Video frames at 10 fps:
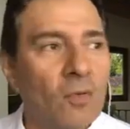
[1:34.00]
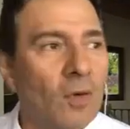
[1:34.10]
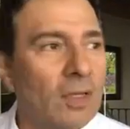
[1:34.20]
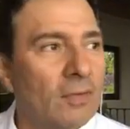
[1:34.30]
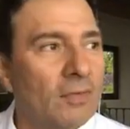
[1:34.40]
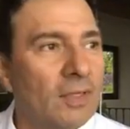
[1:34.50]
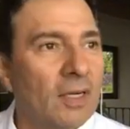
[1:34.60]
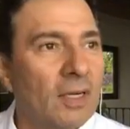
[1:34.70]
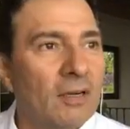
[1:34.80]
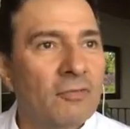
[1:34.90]
one of
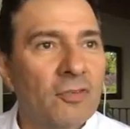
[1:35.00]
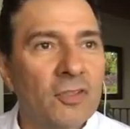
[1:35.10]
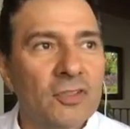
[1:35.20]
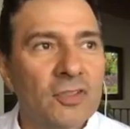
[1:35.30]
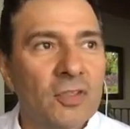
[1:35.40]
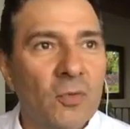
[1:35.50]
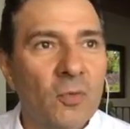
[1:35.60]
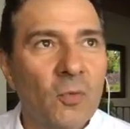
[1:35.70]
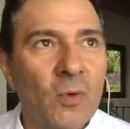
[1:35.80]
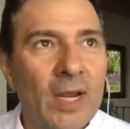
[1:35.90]
the first
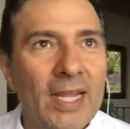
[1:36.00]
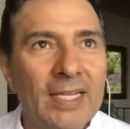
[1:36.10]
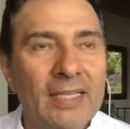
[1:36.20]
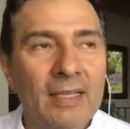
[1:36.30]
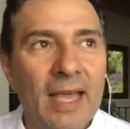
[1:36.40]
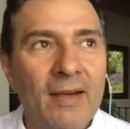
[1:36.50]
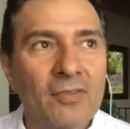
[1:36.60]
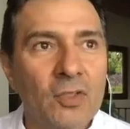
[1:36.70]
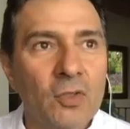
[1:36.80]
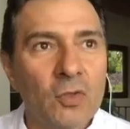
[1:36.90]
rainy
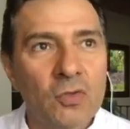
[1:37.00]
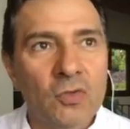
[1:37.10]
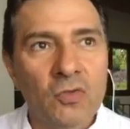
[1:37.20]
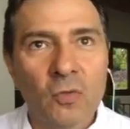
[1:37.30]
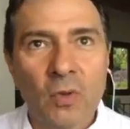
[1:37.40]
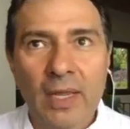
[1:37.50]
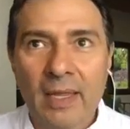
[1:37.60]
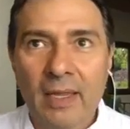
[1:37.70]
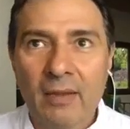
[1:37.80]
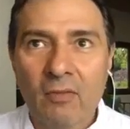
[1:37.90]
afternoons
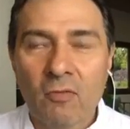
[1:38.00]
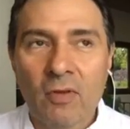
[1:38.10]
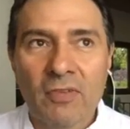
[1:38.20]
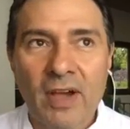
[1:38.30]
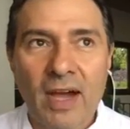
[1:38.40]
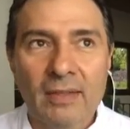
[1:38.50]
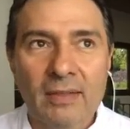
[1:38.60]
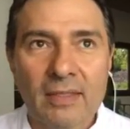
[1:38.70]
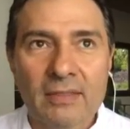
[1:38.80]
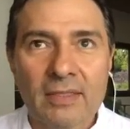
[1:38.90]
we've got
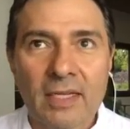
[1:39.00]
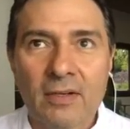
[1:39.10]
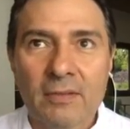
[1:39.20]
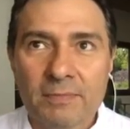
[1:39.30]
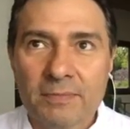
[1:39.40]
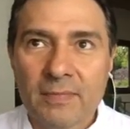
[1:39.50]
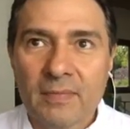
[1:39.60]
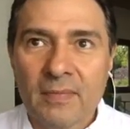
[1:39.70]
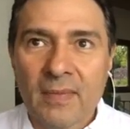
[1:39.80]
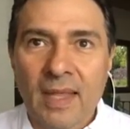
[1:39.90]
this year.
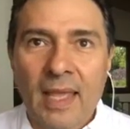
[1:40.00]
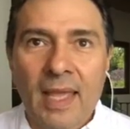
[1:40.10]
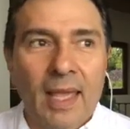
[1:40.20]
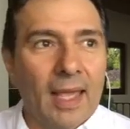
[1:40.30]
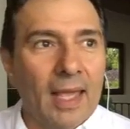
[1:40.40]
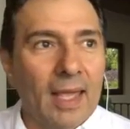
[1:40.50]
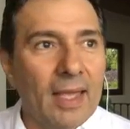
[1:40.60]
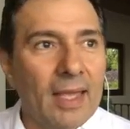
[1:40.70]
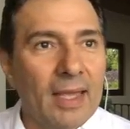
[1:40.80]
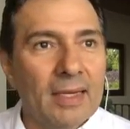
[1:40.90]

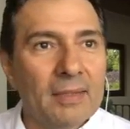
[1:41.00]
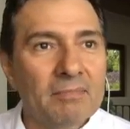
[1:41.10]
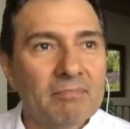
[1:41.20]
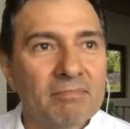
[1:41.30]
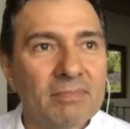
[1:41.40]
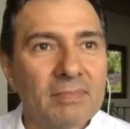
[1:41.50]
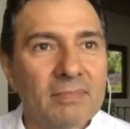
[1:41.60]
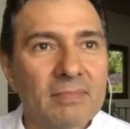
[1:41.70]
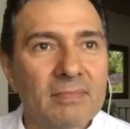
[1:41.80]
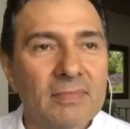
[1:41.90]
It
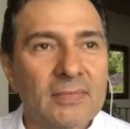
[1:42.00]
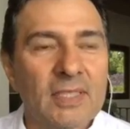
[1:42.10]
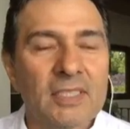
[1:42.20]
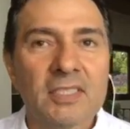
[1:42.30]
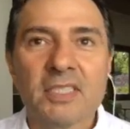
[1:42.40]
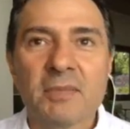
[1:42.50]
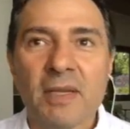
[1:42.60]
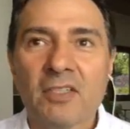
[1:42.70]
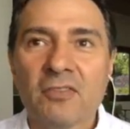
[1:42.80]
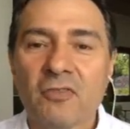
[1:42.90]

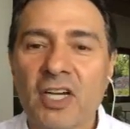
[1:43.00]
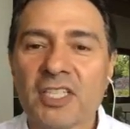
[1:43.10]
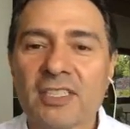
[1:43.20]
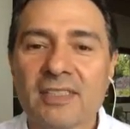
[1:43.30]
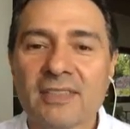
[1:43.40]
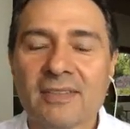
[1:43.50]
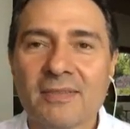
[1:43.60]
smells fresh,